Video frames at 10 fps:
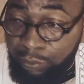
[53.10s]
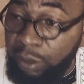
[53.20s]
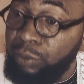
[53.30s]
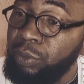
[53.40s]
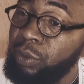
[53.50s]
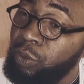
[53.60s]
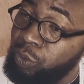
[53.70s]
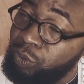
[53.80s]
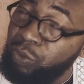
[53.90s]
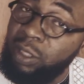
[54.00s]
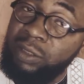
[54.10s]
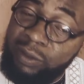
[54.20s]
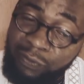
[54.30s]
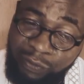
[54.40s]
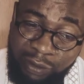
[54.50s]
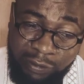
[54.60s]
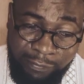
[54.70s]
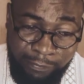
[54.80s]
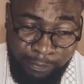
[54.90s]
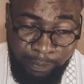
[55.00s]
But because we are different,
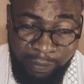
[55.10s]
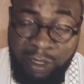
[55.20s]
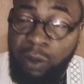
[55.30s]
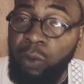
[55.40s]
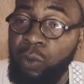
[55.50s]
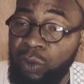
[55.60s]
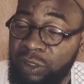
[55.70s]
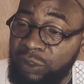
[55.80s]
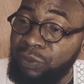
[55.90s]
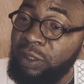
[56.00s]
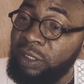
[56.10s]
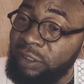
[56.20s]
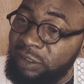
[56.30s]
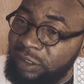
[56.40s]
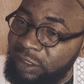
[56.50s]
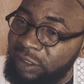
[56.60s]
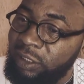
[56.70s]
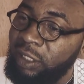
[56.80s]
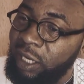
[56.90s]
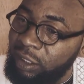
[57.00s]
the inquisitive instinct in
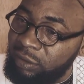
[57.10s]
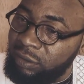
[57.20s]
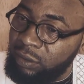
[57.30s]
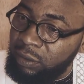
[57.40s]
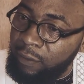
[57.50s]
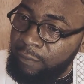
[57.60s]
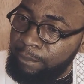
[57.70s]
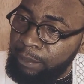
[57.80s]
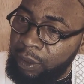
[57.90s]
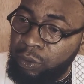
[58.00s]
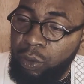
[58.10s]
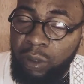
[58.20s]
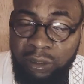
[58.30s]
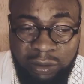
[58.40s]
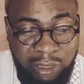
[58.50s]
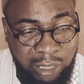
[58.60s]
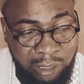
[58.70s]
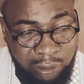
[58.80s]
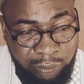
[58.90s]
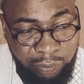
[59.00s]
us will always urge us to
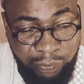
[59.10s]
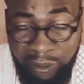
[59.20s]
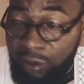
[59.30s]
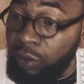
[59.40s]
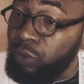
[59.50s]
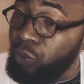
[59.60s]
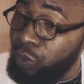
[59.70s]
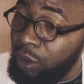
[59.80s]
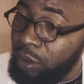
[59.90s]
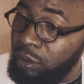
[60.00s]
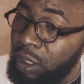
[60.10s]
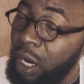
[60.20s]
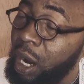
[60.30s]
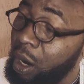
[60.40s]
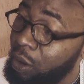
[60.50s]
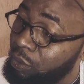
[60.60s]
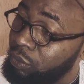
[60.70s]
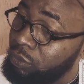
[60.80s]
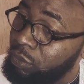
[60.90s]
find out why, how.